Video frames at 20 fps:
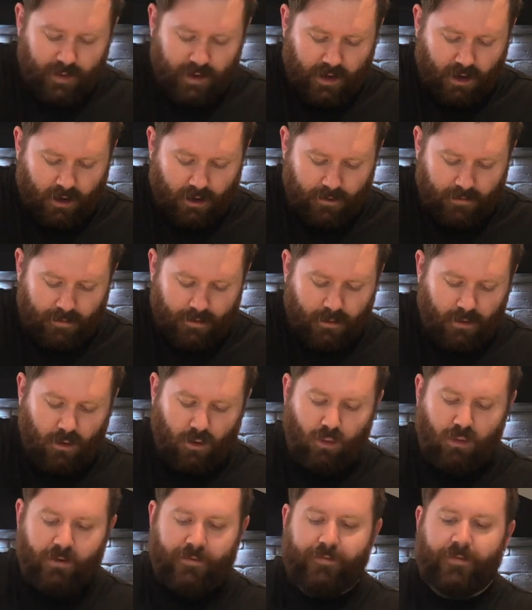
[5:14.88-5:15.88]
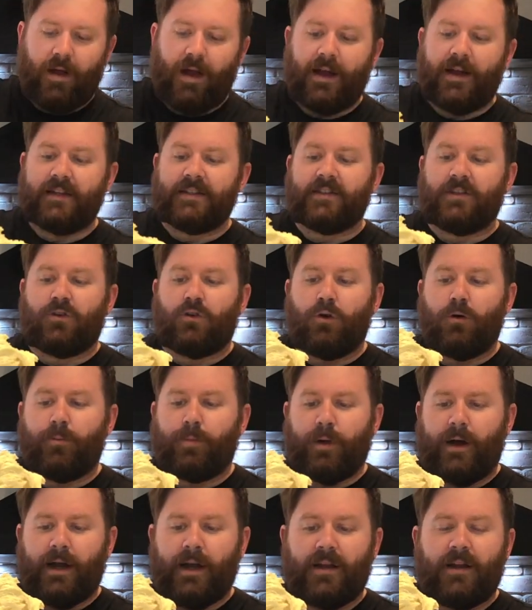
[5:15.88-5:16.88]
go, all the flour is
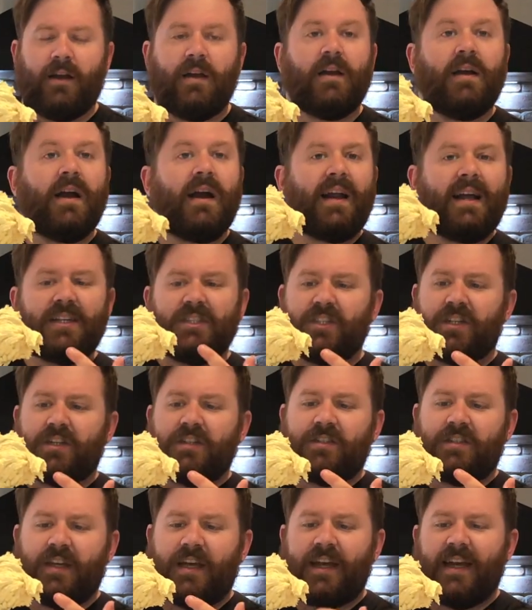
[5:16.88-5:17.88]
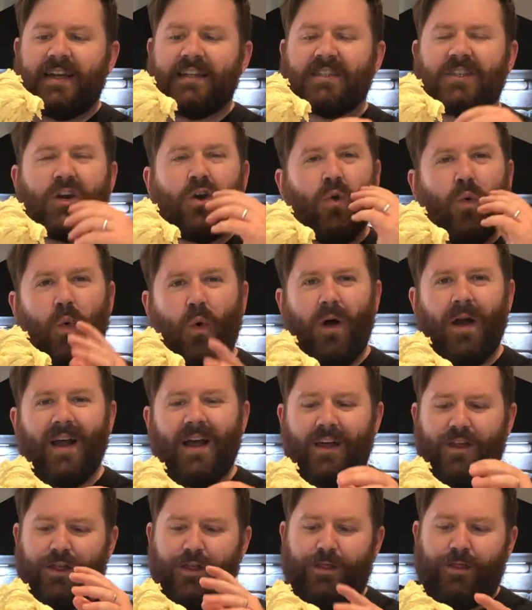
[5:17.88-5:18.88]
incorporated. And as you can see, it's quite a
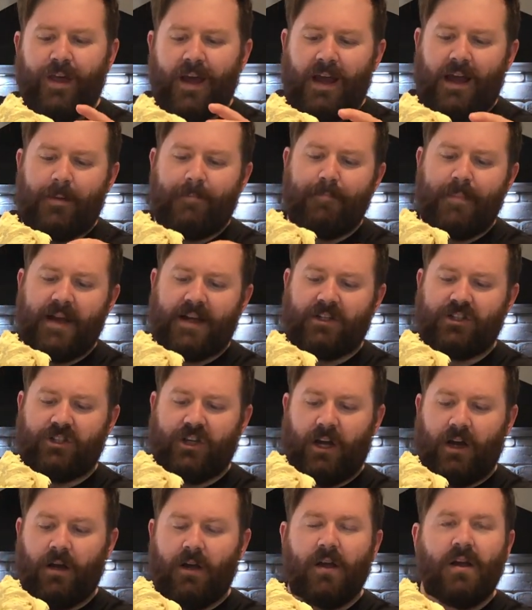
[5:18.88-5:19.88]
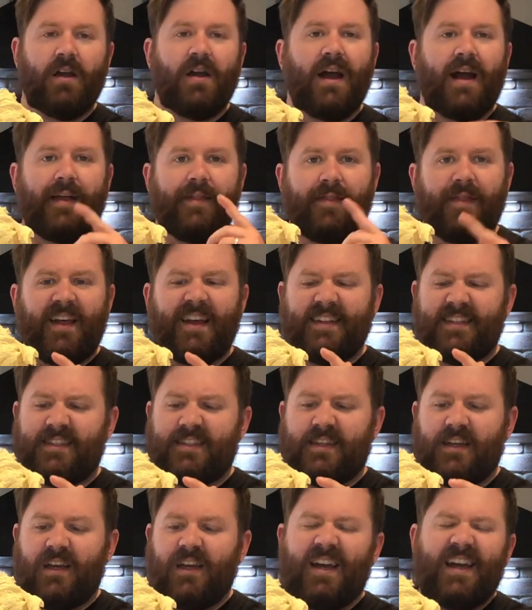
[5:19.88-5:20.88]
thick mixture, and this
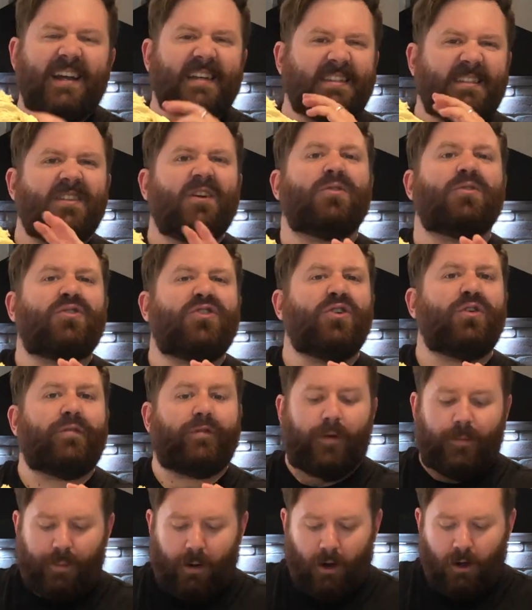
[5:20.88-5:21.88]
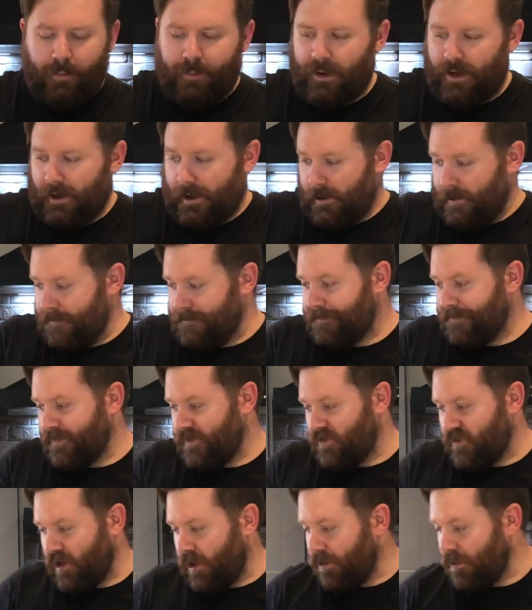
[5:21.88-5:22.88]
is no good for piping.
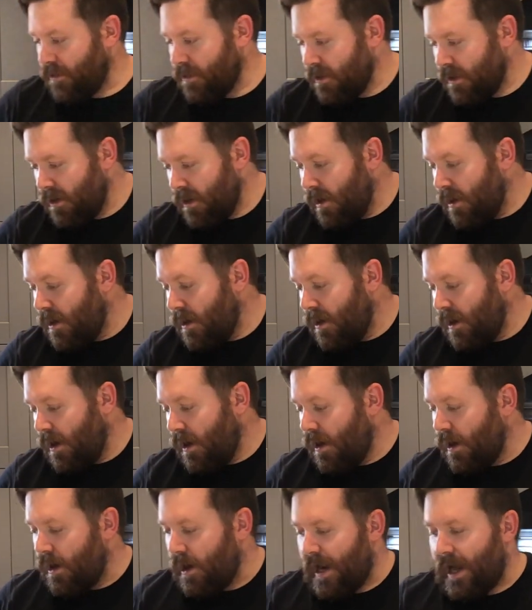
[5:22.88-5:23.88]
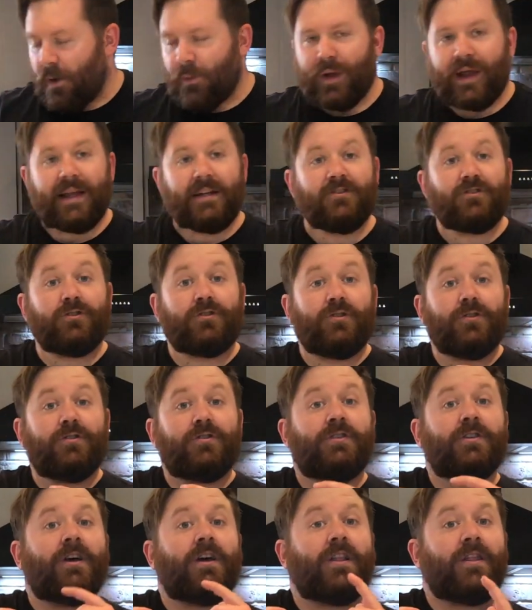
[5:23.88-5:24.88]
So now we
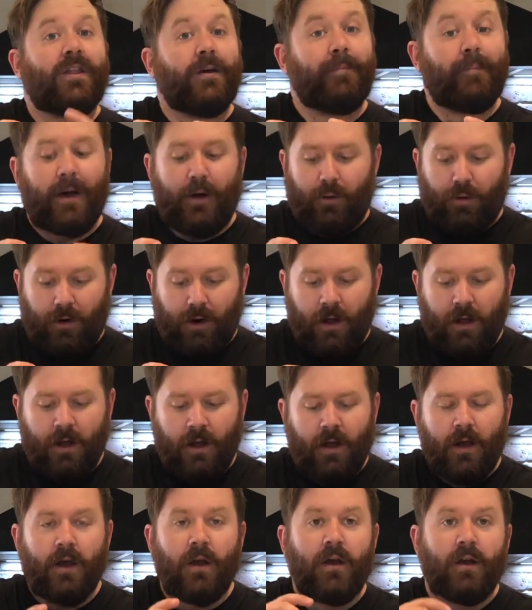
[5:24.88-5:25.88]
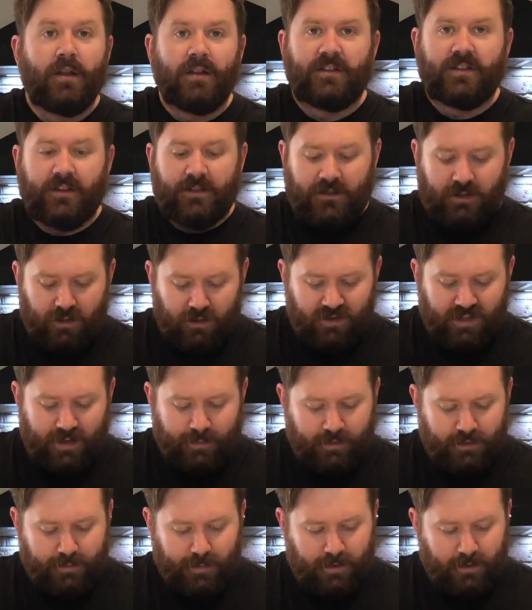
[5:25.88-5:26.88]
introduce the milk. So the 2
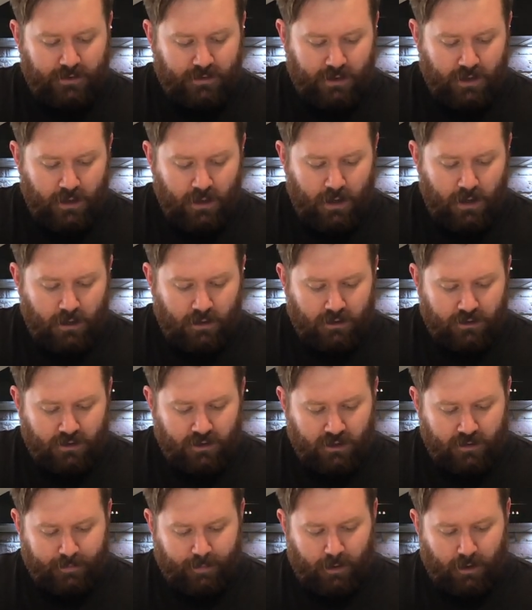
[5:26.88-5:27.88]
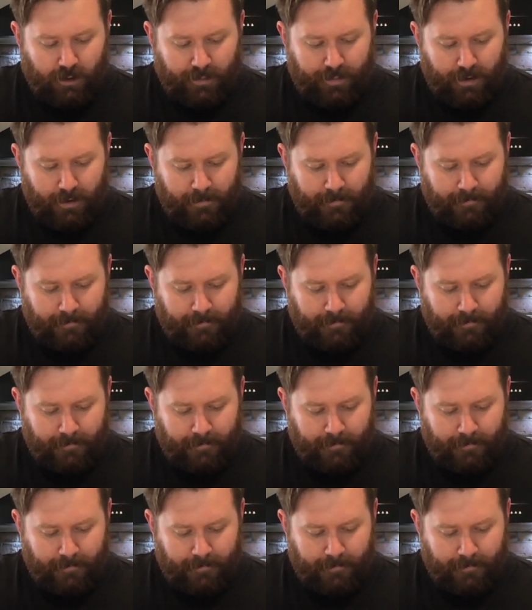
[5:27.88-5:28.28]
tablespoons, just pop